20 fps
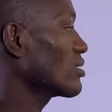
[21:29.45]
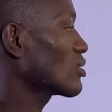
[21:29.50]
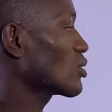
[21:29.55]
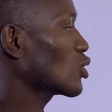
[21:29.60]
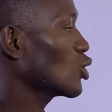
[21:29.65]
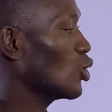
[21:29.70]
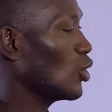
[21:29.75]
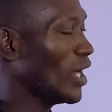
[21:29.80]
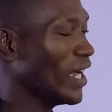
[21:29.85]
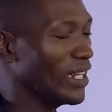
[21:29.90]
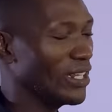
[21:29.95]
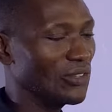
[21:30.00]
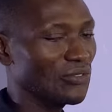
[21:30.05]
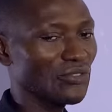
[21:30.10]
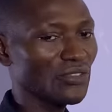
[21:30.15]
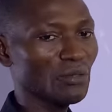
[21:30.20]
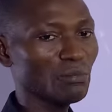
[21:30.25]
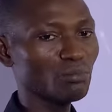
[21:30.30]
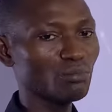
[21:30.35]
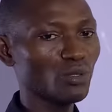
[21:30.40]
So
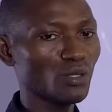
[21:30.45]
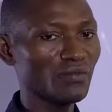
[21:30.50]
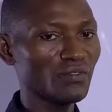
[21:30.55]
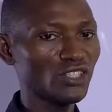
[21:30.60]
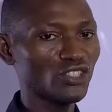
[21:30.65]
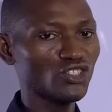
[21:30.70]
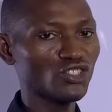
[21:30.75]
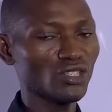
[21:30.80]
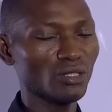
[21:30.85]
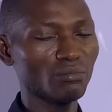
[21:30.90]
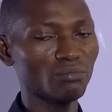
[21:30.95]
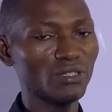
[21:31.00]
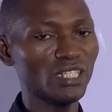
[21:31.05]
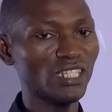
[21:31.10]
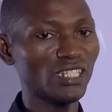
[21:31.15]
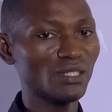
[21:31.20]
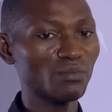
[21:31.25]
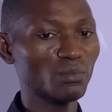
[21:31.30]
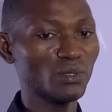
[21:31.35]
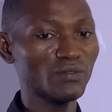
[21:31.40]
anything provision, be
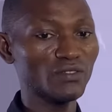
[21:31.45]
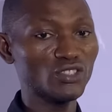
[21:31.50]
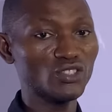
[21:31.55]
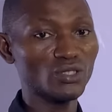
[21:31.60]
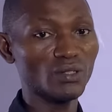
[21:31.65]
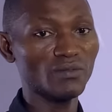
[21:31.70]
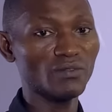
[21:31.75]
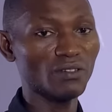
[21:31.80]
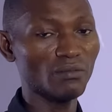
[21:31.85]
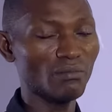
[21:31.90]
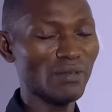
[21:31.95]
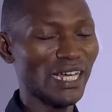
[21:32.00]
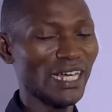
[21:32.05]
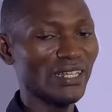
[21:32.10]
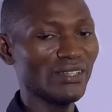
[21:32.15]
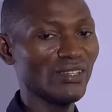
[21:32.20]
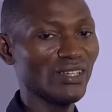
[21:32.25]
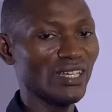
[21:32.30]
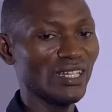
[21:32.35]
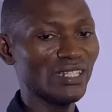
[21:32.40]
it provision for
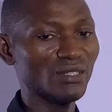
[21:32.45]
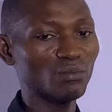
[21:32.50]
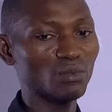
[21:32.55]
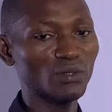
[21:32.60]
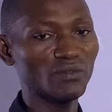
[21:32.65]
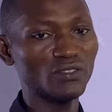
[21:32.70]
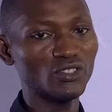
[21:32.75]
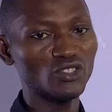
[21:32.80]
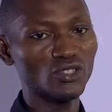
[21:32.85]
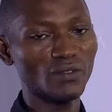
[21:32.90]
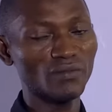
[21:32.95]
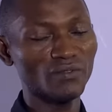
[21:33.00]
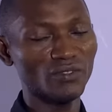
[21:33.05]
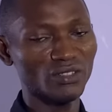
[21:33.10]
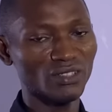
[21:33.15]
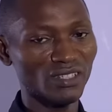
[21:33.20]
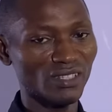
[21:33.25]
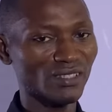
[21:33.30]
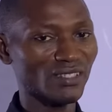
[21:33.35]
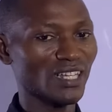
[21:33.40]
bad debt, provision
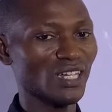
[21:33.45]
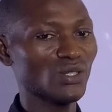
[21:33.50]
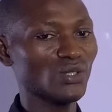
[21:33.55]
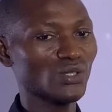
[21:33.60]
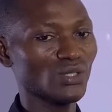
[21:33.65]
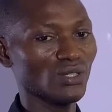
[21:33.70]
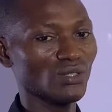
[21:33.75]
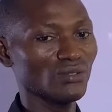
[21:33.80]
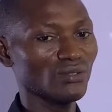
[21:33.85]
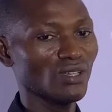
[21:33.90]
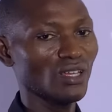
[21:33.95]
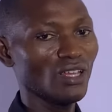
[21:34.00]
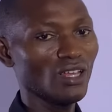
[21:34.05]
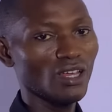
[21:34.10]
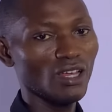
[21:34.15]
for discounts on